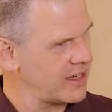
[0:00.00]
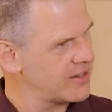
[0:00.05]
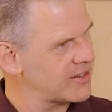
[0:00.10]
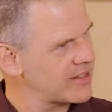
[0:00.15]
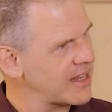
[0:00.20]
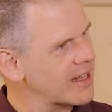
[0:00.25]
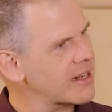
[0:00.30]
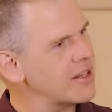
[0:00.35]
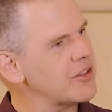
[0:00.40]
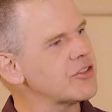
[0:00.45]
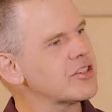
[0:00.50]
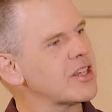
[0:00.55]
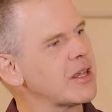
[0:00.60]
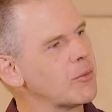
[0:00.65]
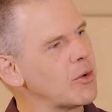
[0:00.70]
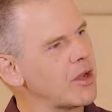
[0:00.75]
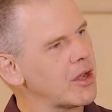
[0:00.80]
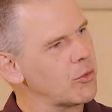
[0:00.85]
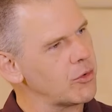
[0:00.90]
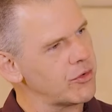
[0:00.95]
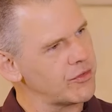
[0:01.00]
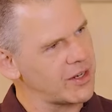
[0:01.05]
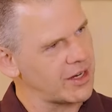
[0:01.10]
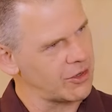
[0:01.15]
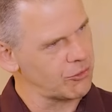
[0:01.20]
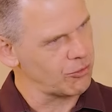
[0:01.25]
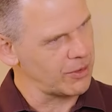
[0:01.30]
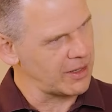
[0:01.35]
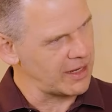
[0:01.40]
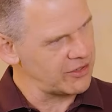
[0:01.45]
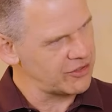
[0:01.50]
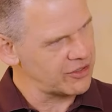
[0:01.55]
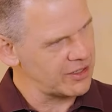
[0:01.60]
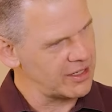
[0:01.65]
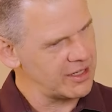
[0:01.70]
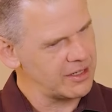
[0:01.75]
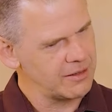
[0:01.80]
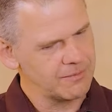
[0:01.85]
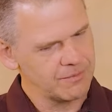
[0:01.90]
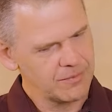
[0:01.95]
exactly the same way I would have done it
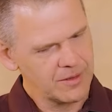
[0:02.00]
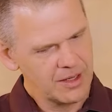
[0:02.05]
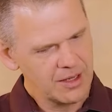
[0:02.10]
relationally.